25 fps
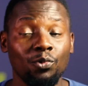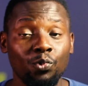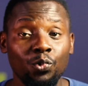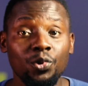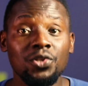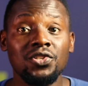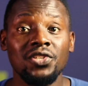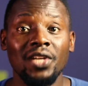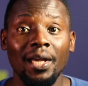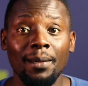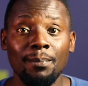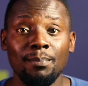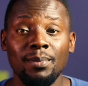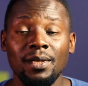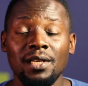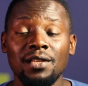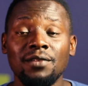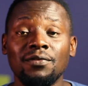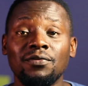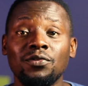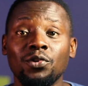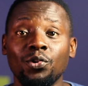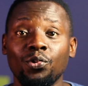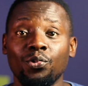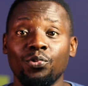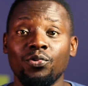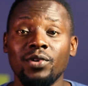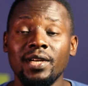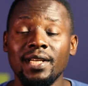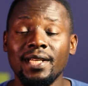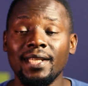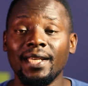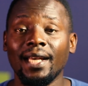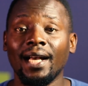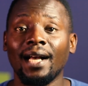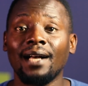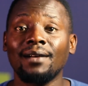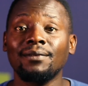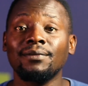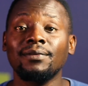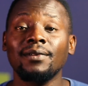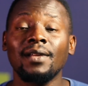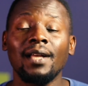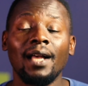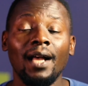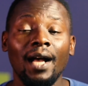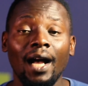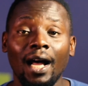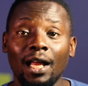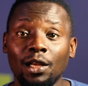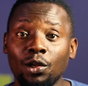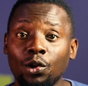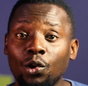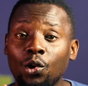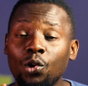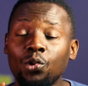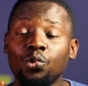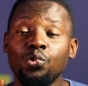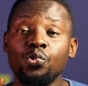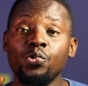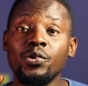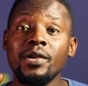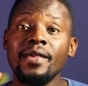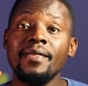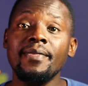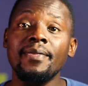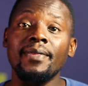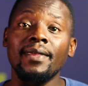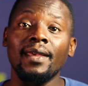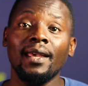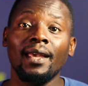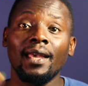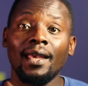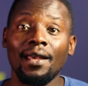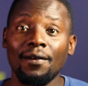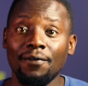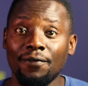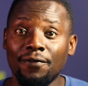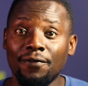which I believe you already have, along with a